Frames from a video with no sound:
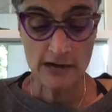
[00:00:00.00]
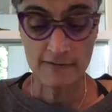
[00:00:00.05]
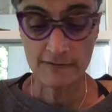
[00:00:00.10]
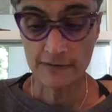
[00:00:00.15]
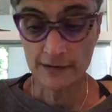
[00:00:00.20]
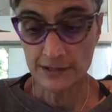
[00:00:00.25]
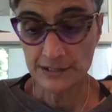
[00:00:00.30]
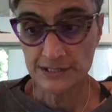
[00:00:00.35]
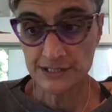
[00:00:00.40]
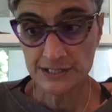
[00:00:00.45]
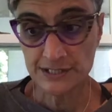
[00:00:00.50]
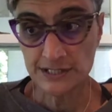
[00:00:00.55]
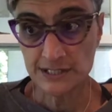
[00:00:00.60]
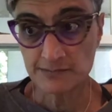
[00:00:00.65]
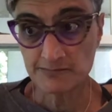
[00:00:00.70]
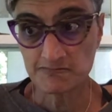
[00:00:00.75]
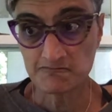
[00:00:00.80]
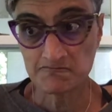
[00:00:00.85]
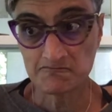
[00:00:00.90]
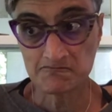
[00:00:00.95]
First,
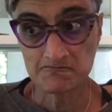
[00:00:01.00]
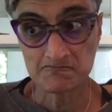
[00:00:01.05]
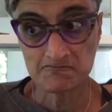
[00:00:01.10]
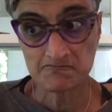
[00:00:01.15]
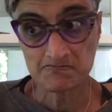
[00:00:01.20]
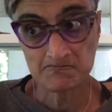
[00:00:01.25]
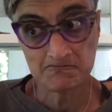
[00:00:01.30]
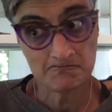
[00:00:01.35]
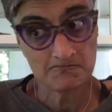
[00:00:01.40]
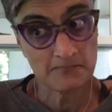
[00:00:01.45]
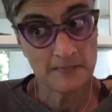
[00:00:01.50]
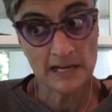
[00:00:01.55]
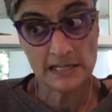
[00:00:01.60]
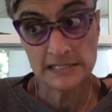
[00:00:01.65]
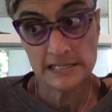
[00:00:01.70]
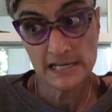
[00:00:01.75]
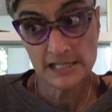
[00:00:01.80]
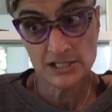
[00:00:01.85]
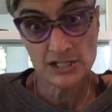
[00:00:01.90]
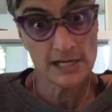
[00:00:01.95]

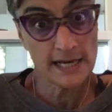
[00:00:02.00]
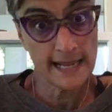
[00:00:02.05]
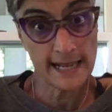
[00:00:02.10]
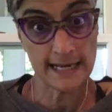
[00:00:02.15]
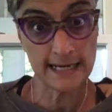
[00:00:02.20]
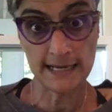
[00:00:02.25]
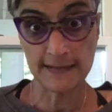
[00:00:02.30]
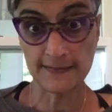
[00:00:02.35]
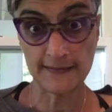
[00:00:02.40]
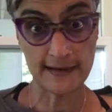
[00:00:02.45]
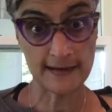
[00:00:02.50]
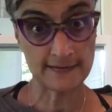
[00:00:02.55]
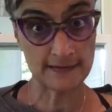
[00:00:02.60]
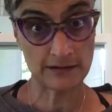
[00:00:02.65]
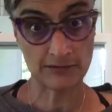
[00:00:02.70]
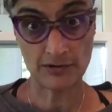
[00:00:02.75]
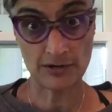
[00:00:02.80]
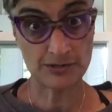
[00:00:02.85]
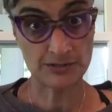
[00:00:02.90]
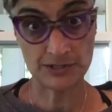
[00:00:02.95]
touching anything at the
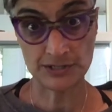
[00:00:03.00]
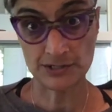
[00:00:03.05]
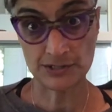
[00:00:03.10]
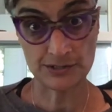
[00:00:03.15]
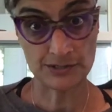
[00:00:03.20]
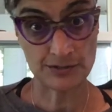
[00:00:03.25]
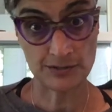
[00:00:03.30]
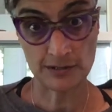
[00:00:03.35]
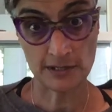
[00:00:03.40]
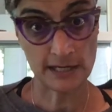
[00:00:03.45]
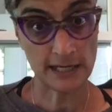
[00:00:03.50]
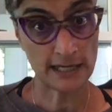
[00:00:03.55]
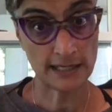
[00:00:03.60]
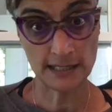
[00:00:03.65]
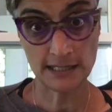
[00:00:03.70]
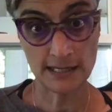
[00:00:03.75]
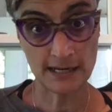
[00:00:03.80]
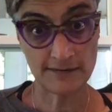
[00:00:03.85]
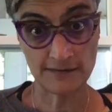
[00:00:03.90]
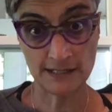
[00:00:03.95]
grocery store in
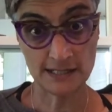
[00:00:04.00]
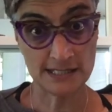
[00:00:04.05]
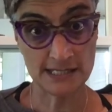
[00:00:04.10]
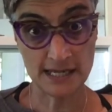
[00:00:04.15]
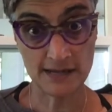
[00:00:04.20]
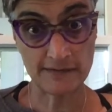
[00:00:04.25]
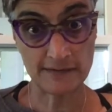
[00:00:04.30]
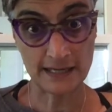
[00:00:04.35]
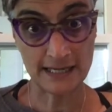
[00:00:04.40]
and of itself